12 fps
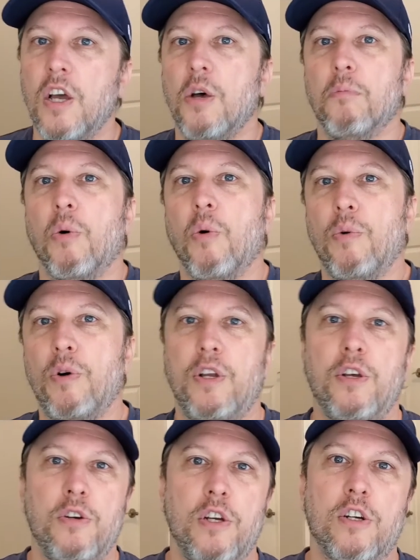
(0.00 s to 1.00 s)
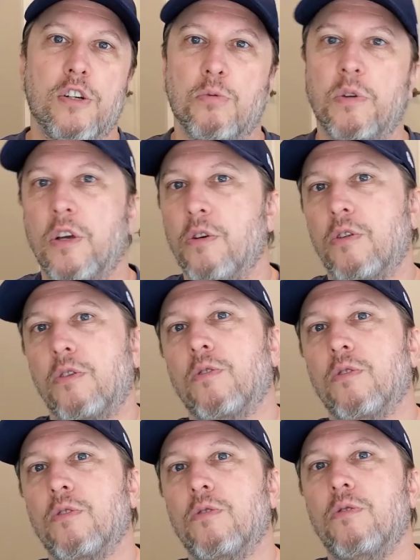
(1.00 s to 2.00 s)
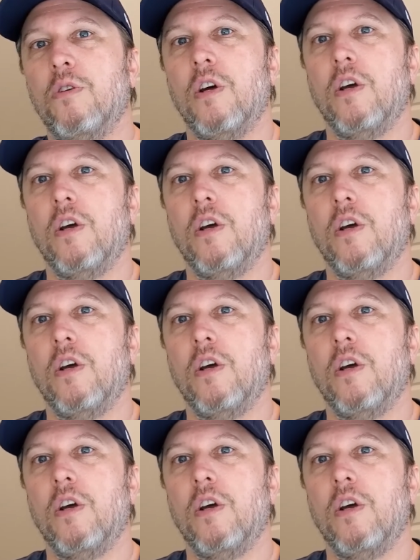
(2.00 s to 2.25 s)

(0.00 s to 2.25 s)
But what we do here is we go through